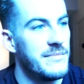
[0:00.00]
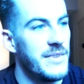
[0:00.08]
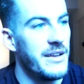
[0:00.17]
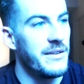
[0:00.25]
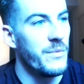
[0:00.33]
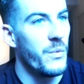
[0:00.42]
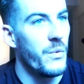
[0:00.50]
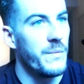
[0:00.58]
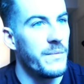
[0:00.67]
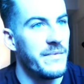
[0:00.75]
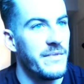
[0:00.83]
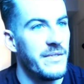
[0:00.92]
and
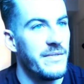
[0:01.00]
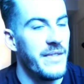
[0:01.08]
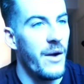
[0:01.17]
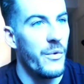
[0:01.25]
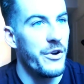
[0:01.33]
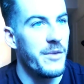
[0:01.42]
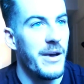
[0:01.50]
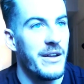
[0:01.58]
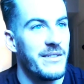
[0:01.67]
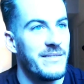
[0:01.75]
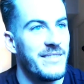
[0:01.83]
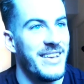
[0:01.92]
not worry
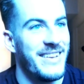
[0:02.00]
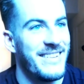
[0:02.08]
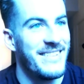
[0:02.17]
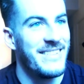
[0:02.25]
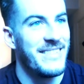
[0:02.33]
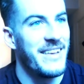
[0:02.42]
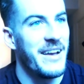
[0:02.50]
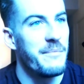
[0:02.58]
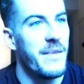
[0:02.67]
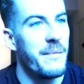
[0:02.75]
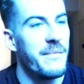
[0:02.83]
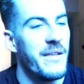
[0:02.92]
about it. like
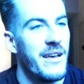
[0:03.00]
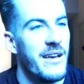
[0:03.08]
I'm, I'm